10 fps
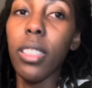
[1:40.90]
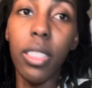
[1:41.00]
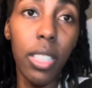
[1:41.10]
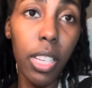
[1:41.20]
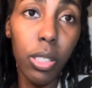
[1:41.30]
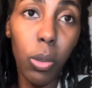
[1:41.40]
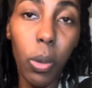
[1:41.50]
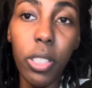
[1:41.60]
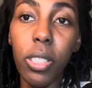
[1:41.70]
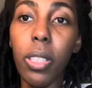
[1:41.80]
The next
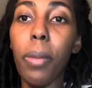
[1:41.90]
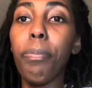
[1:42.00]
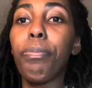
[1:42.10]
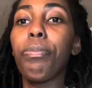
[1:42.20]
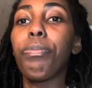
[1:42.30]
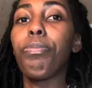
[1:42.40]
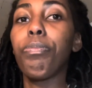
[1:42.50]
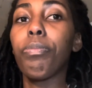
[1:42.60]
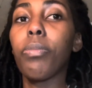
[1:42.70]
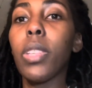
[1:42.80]
question.
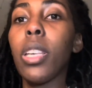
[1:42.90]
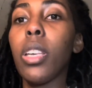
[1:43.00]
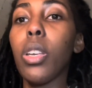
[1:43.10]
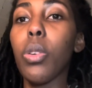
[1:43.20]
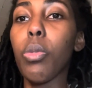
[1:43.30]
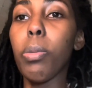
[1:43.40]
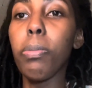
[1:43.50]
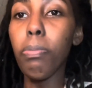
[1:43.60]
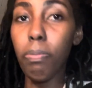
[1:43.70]
Re